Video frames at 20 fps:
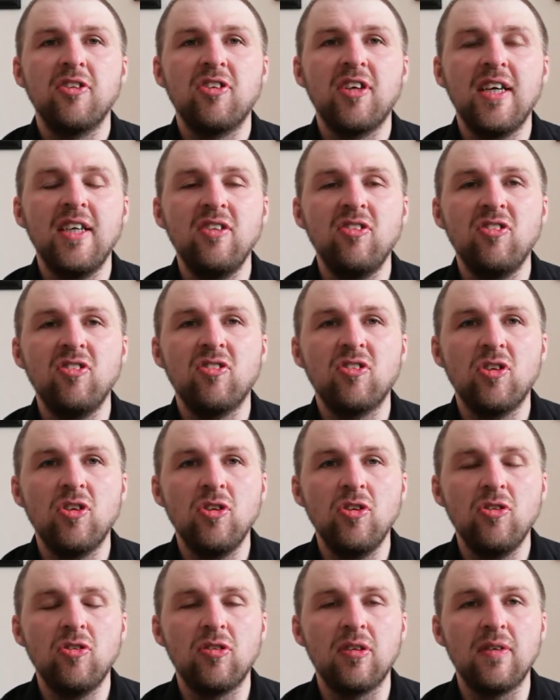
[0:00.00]
Change this
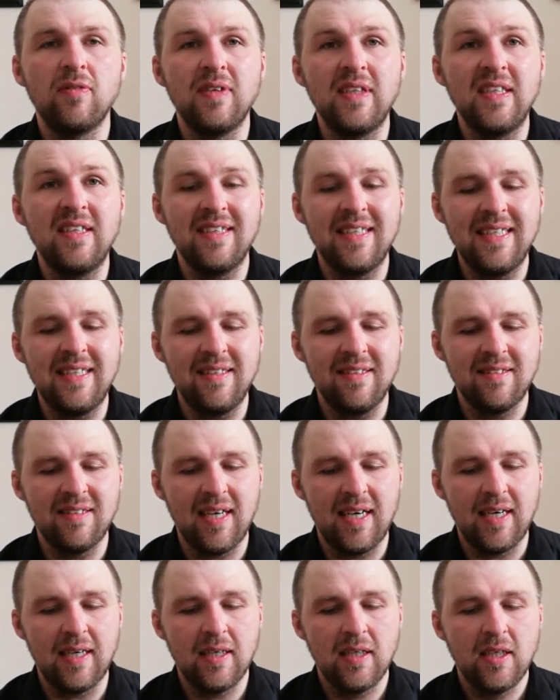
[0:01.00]
country of
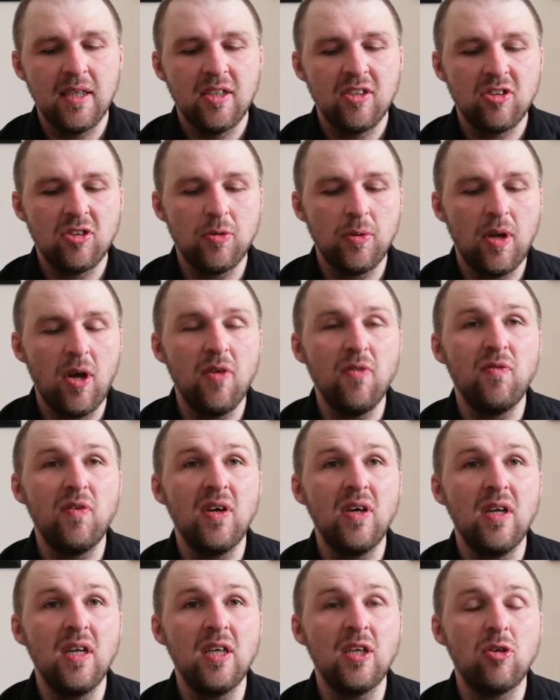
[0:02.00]
Indonesia to an
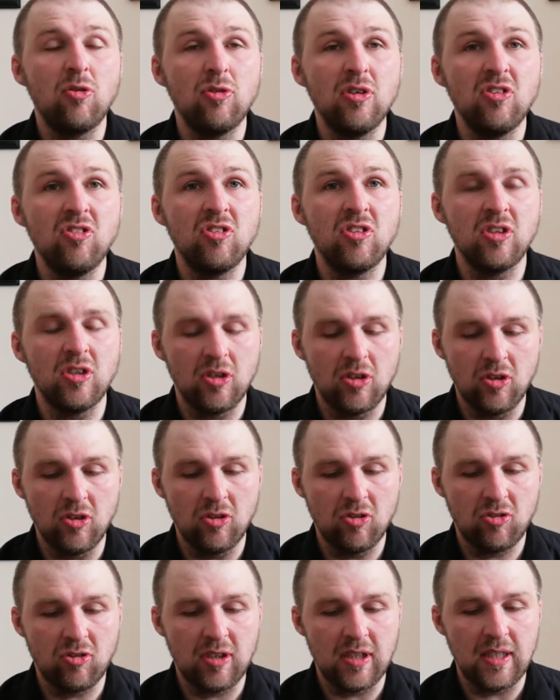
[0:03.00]
overtly Christian
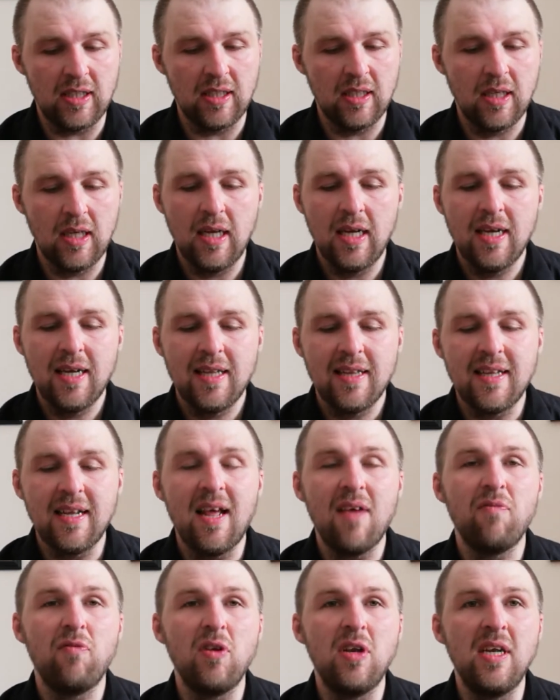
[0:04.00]
country,
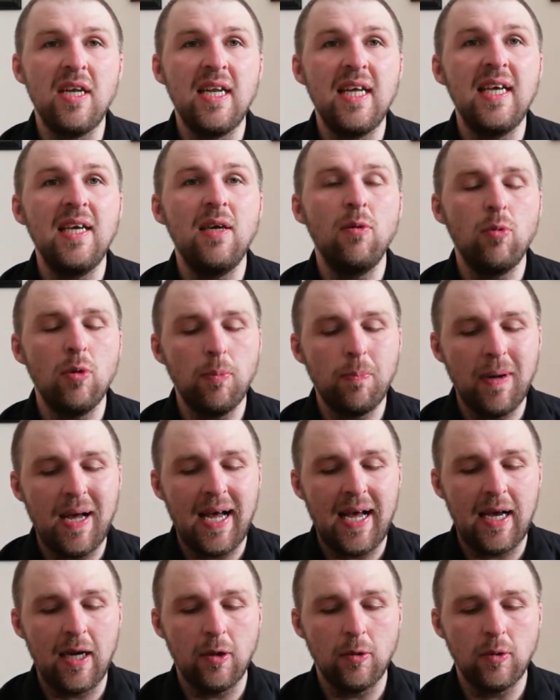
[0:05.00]
that every knee will
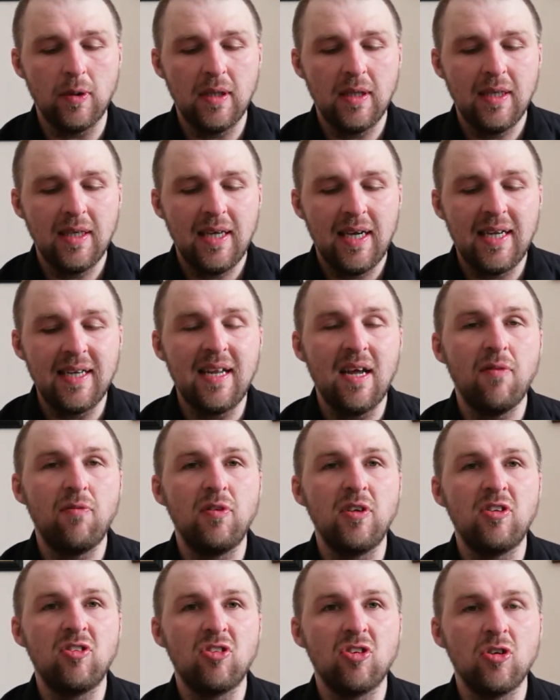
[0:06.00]
bow and
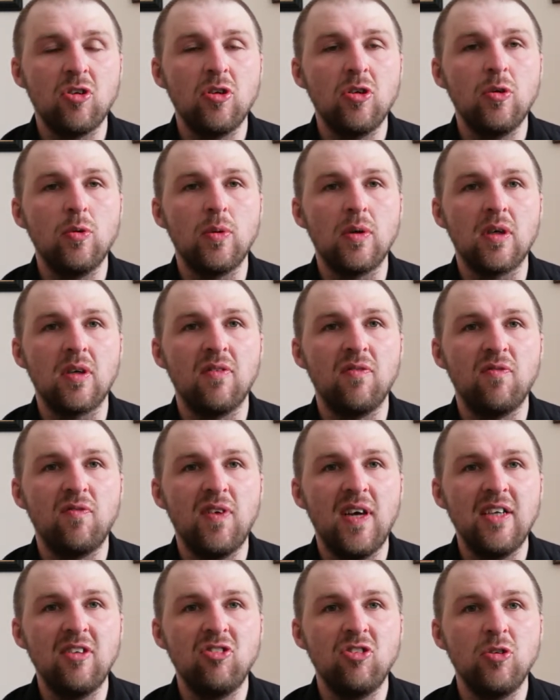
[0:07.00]
every tongue will
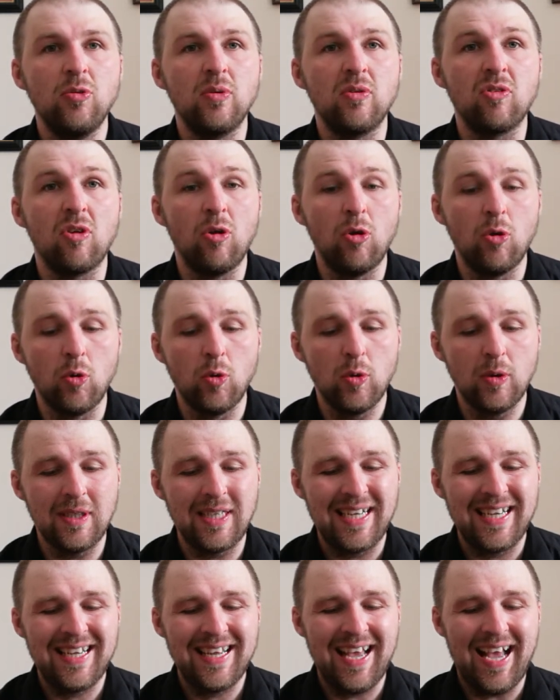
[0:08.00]
confess you as Lord
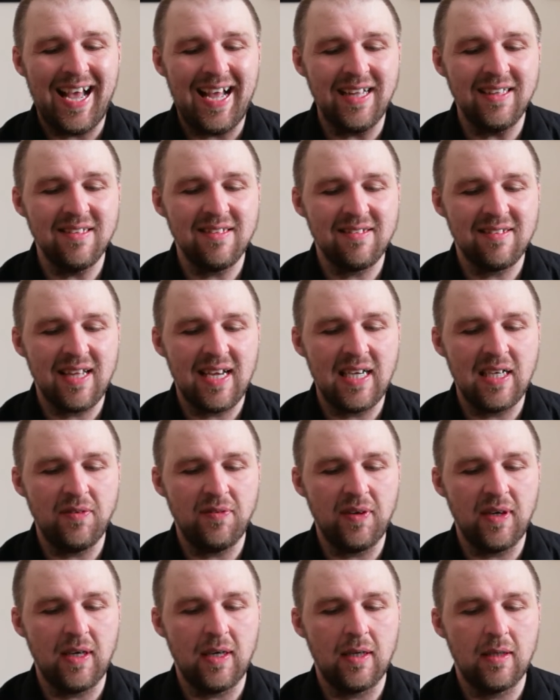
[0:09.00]
and
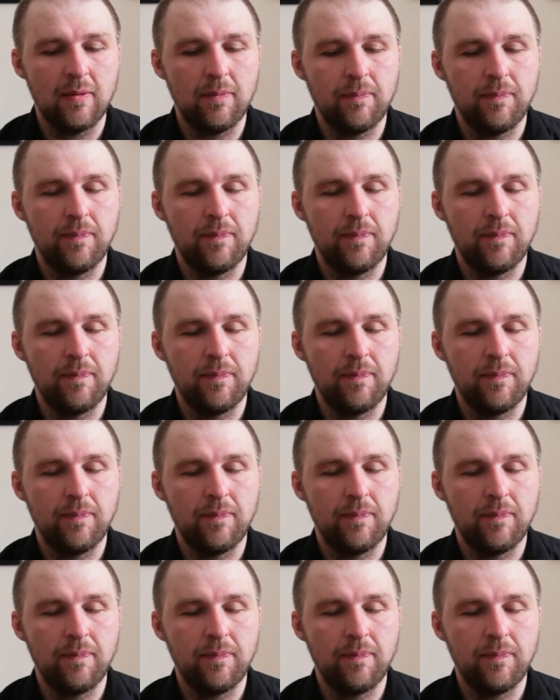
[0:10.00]
Saviour.